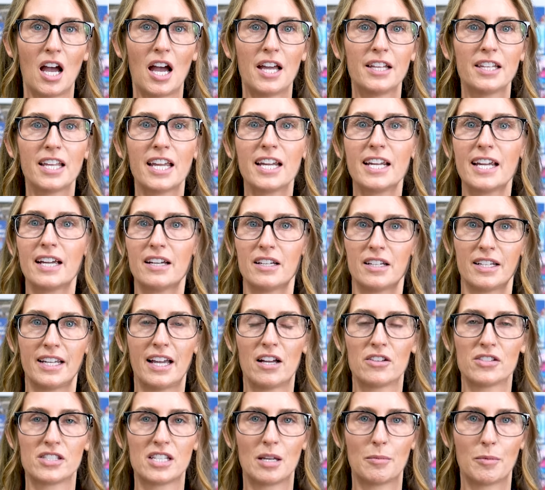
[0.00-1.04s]
Unlike
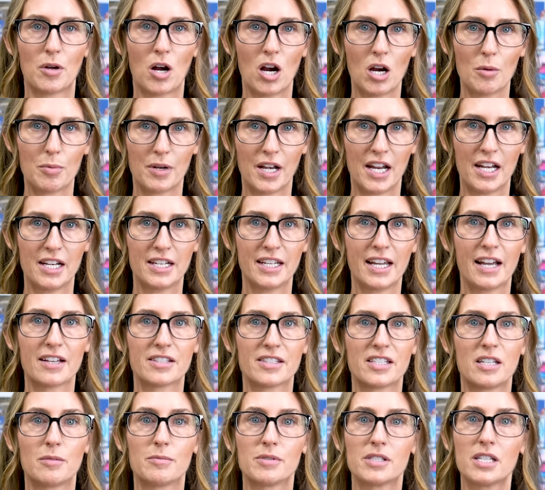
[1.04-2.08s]
calcium carbonate,
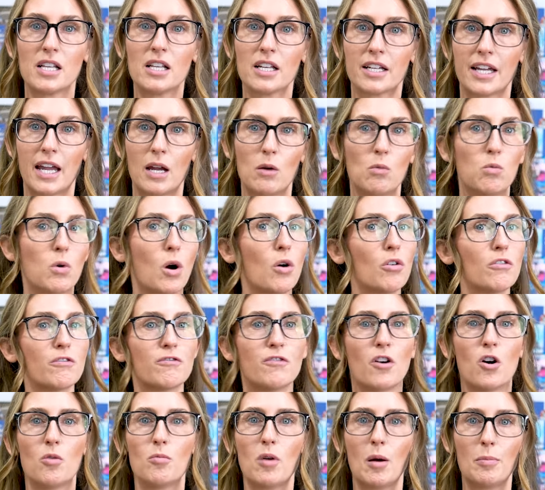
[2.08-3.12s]
calcium silicate won't
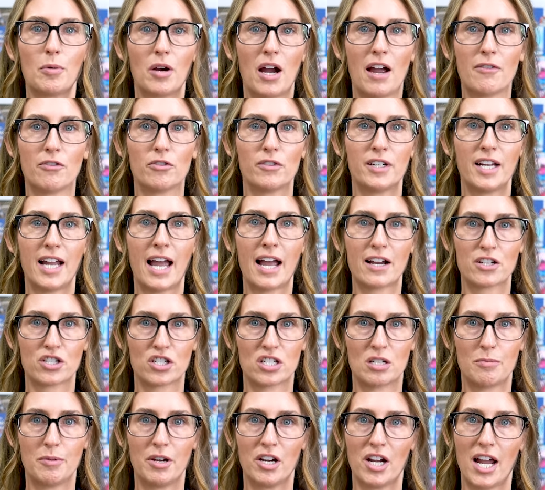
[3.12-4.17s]
foam up or have a
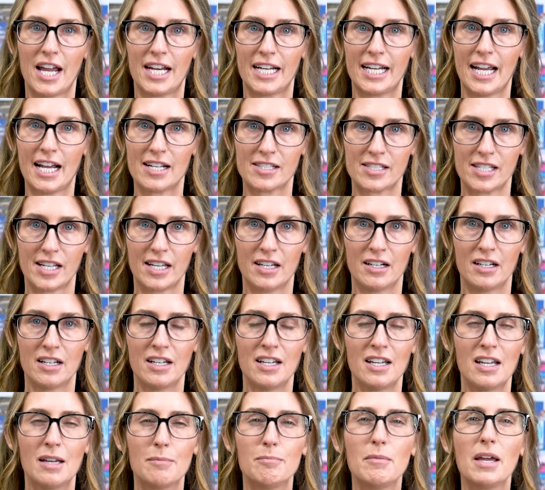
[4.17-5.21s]
reaction to muriatic acid,
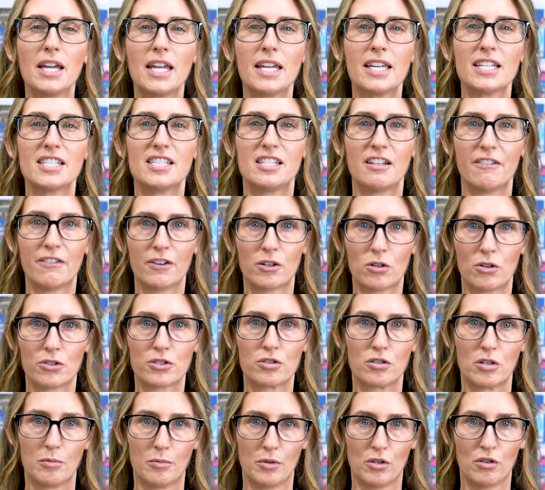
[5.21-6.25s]
making it difficult
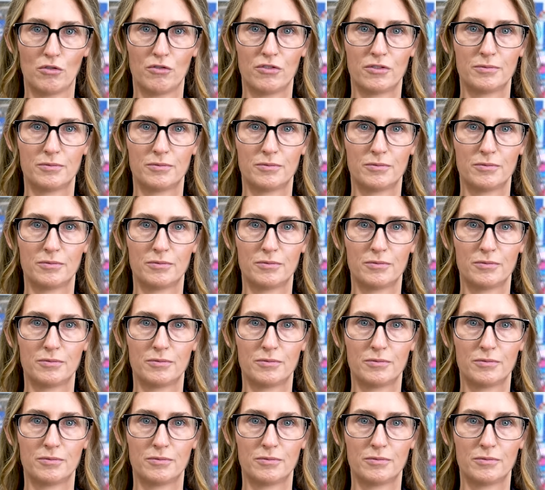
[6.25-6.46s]
to remove.